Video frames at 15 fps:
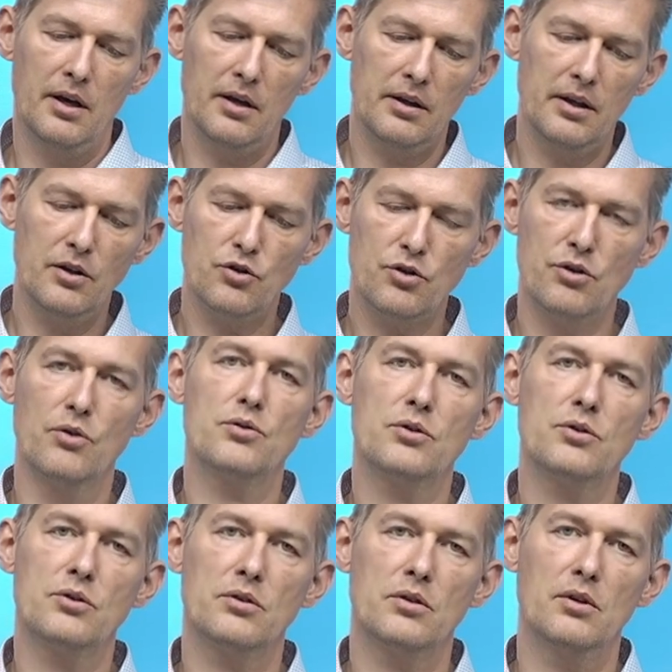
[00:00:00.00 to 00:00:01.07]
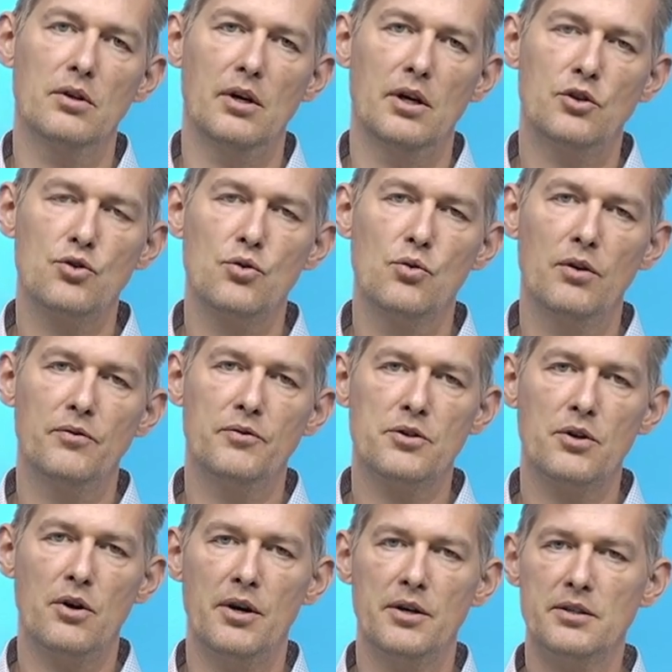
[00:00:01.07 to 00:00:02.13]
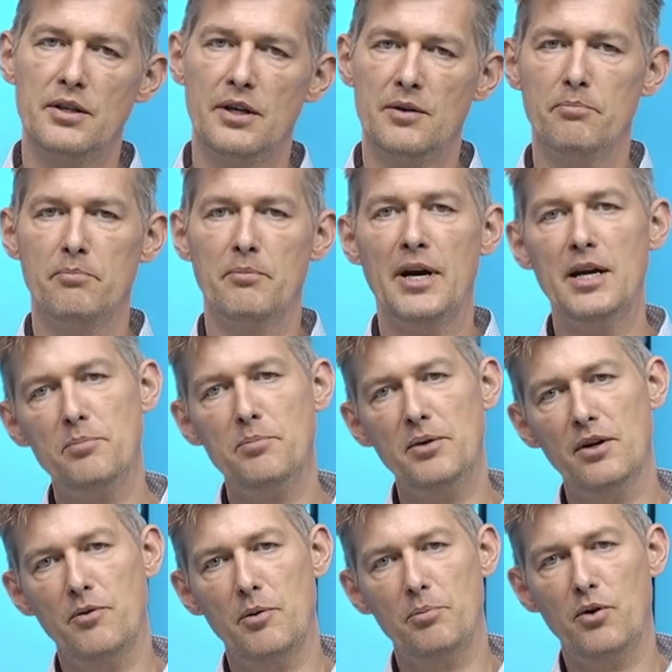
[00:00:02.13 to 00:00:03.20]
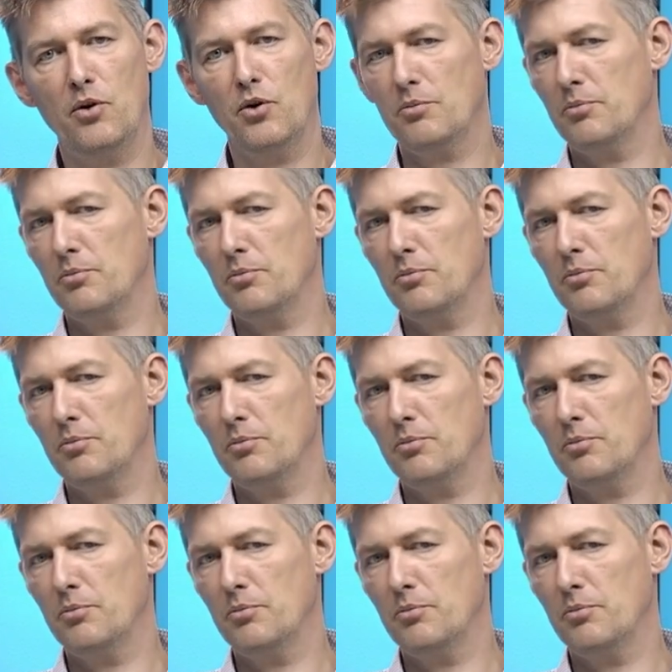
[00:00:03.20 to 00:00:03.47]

then choose a tool of choice that might be a report,